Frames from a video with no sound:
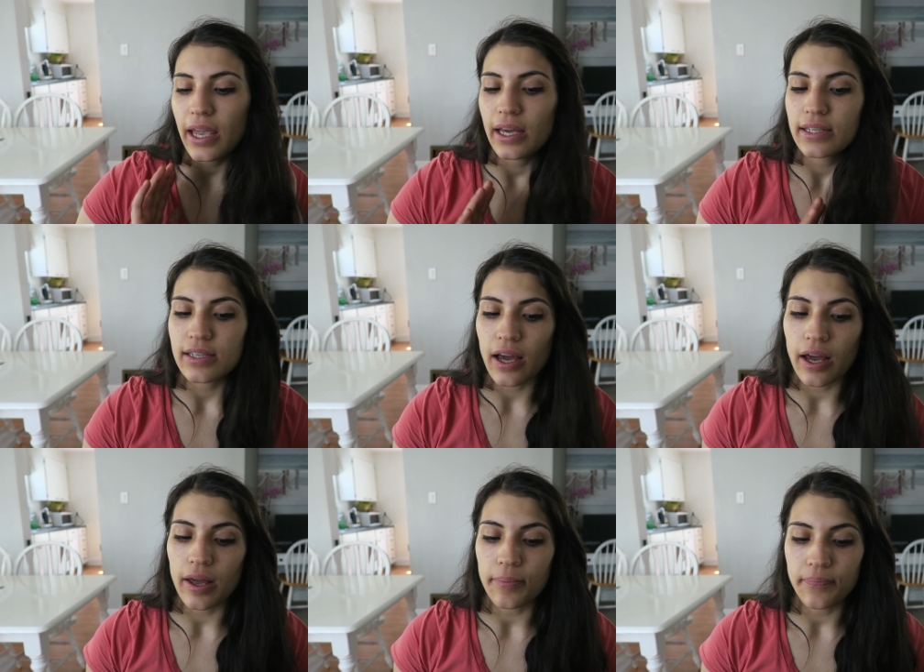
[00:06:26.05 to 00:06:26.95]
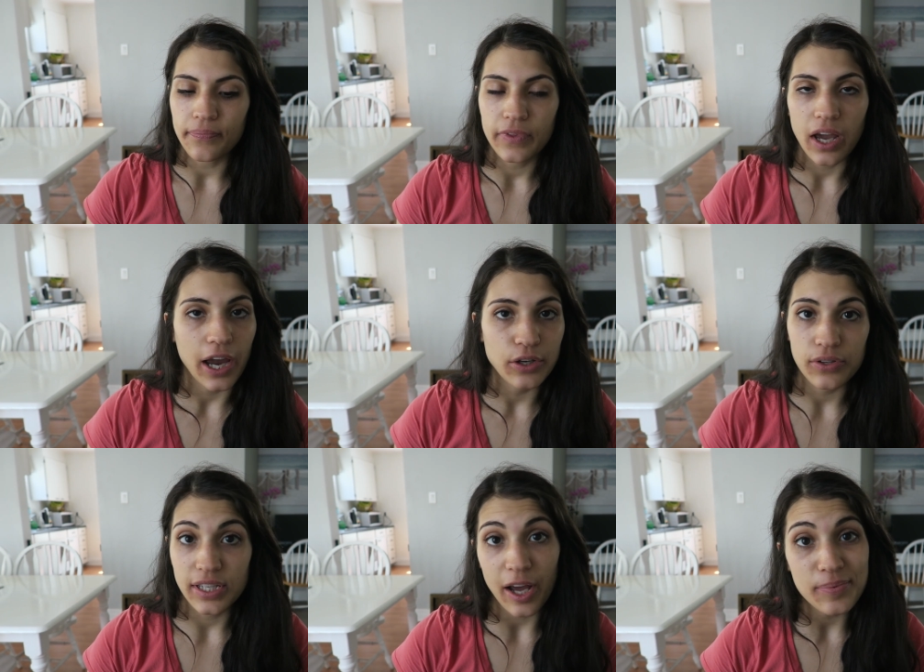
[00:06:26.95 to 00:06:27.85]
And um, I
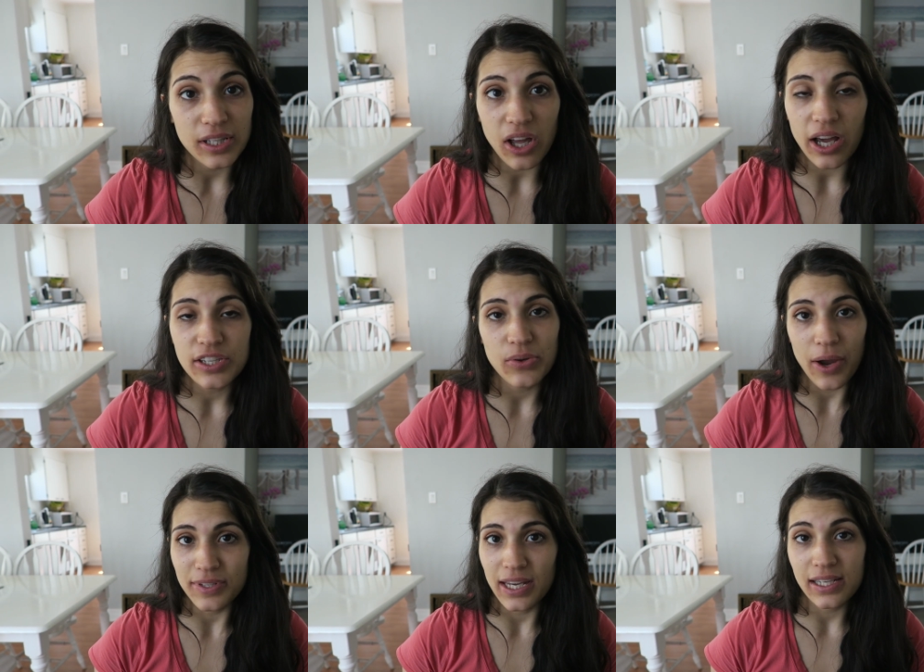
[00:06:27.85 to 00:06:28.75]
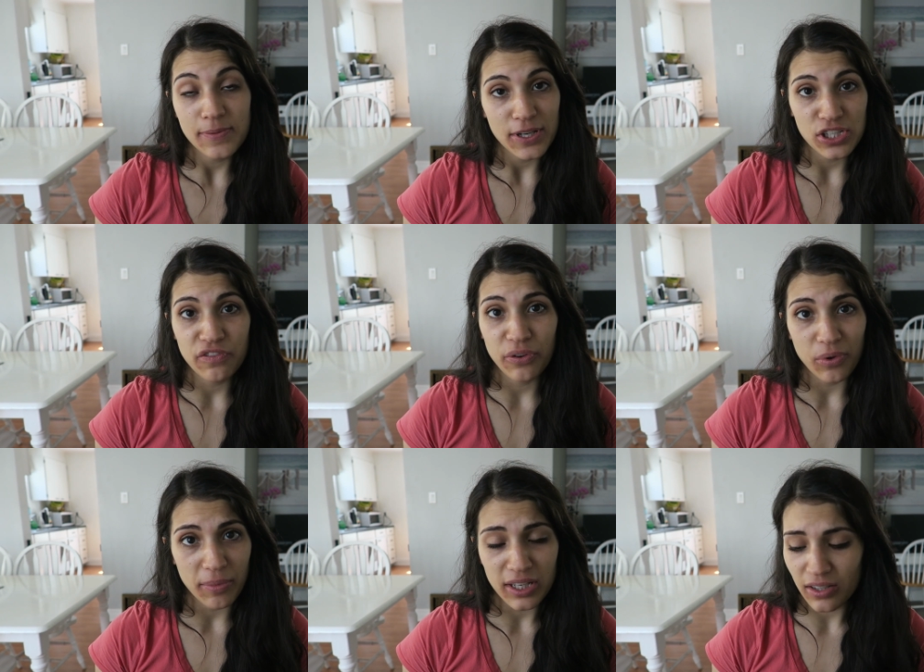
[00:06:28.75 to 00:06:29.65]
notice it helps a lot, so I would take it, especially for
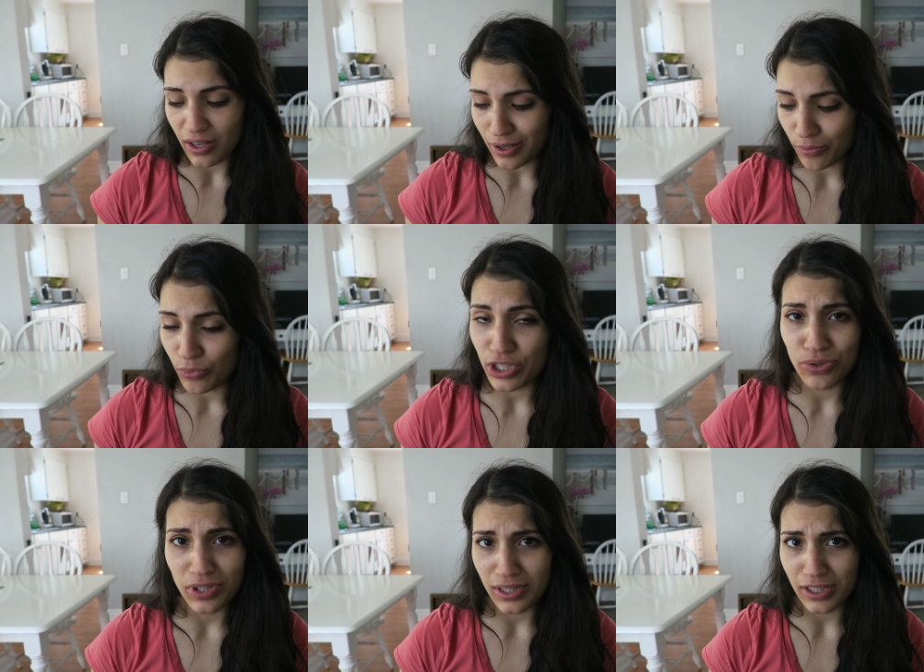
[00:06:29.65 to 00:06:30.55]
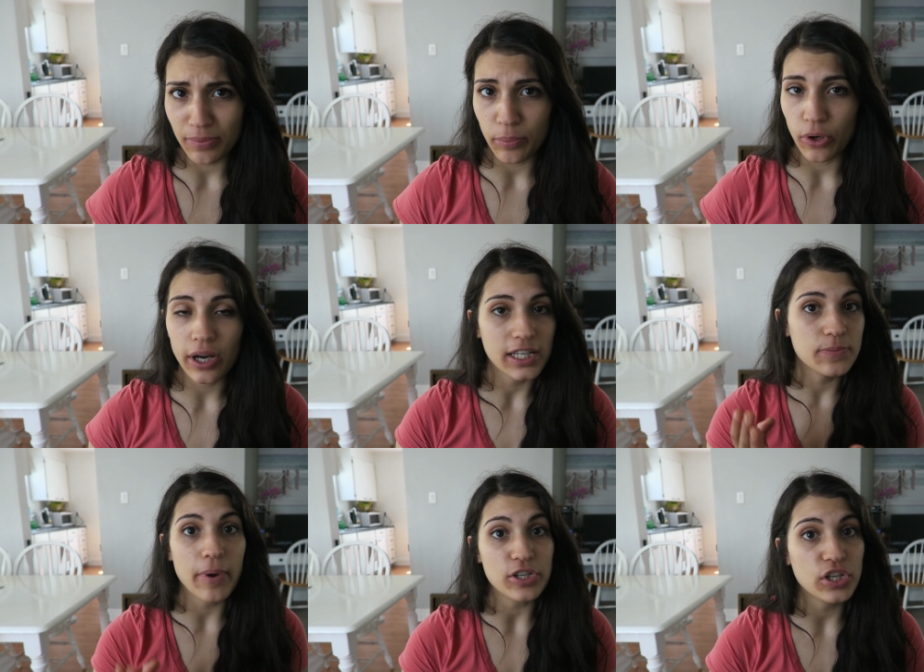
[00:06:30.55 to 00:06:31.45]
women. Um, we do need a little bit more,
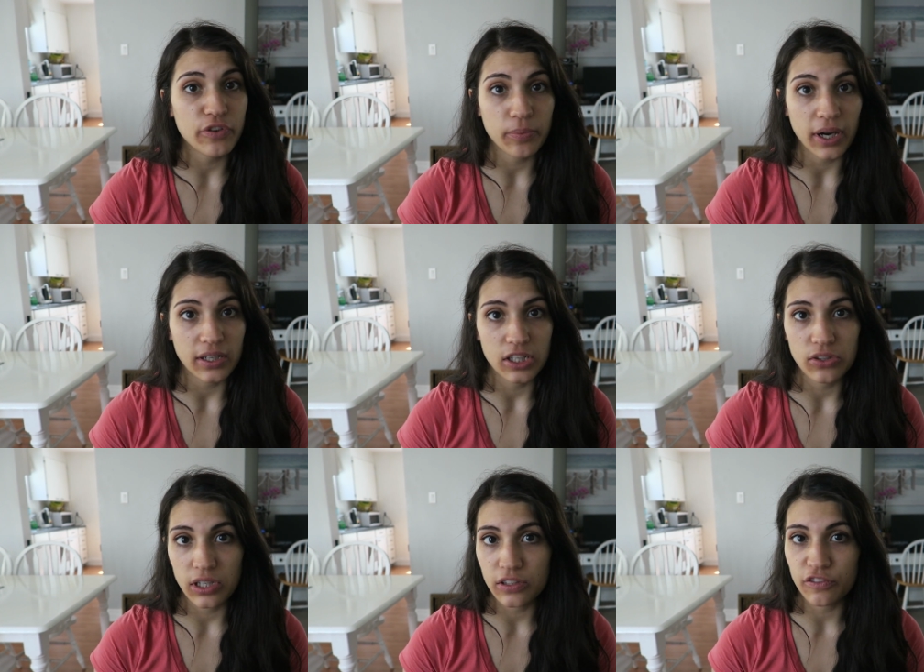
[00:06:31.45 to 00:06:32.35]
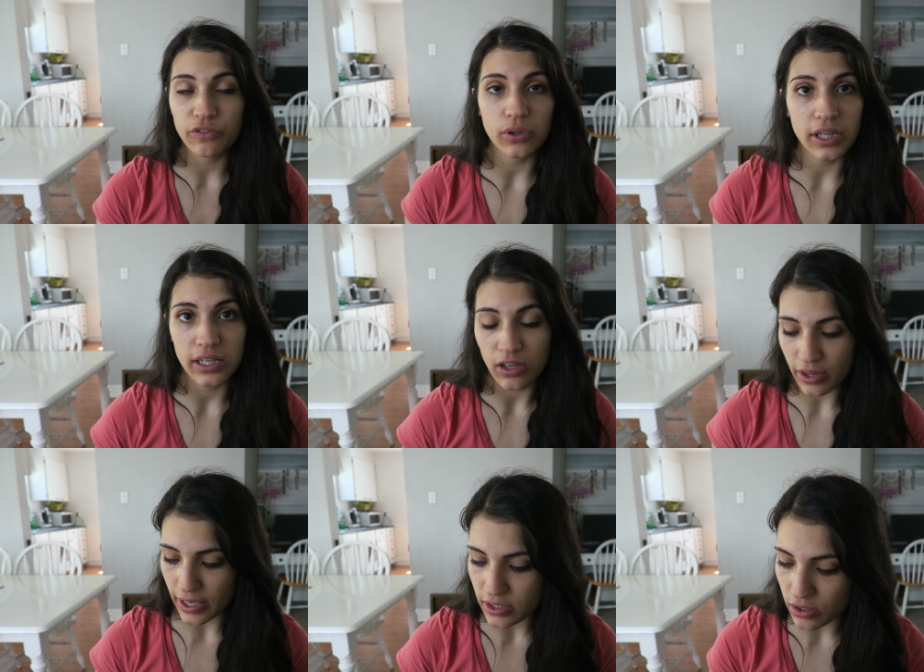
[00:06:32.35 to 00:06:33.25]
especially if you're pregnant, you need the folate and
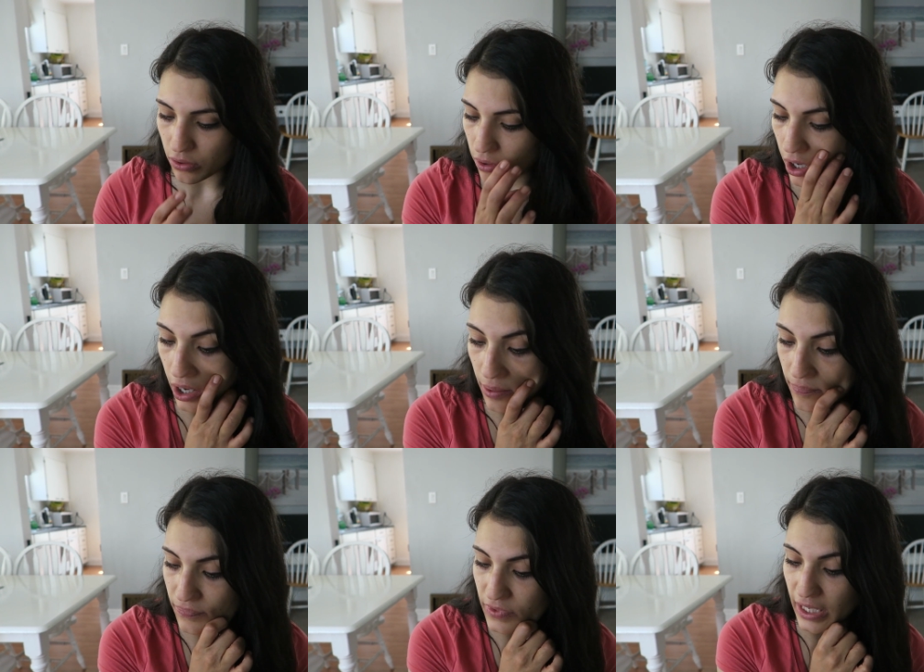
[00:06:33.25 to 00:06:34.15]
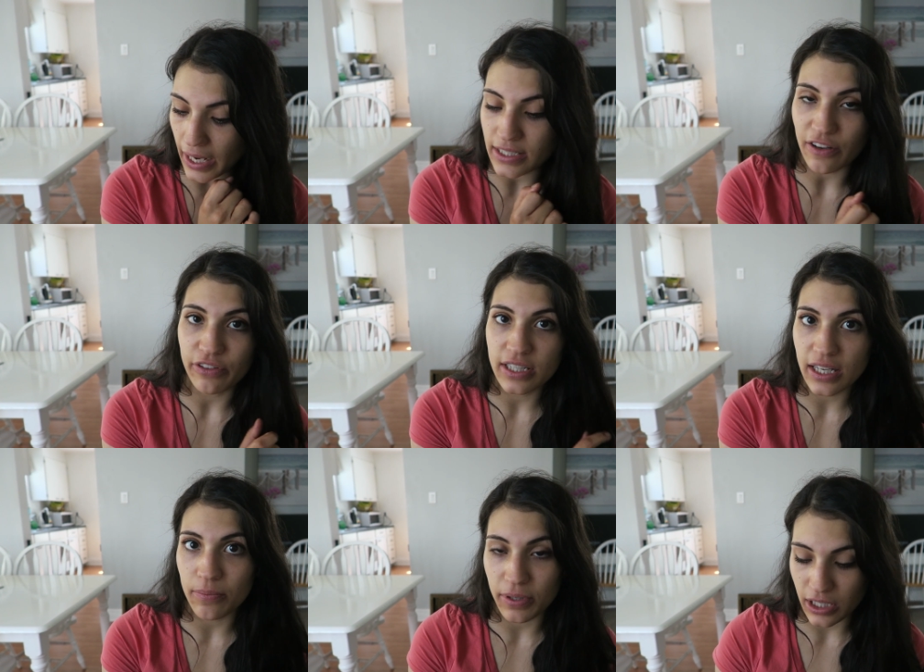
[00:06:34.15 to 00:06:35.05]
all that. So um, yeah, definitely
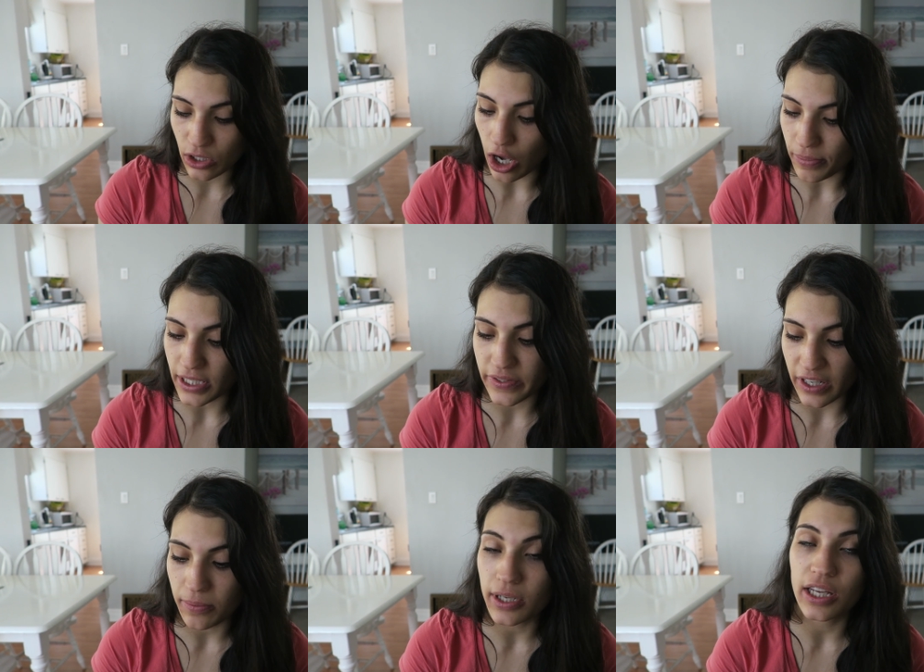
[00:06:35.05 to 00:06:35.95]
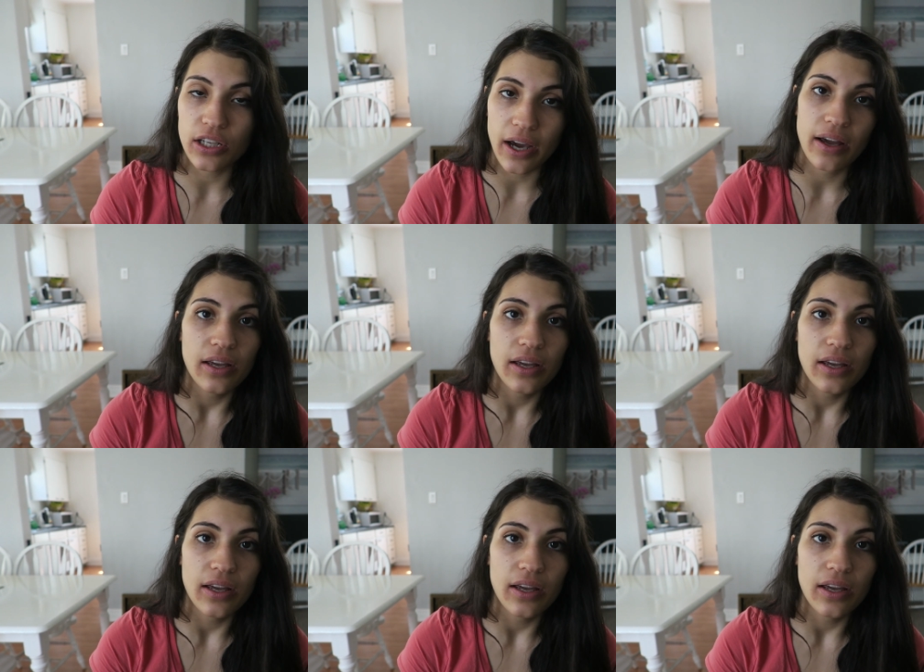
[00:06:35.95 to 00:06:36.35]
take a B complex vitamin. And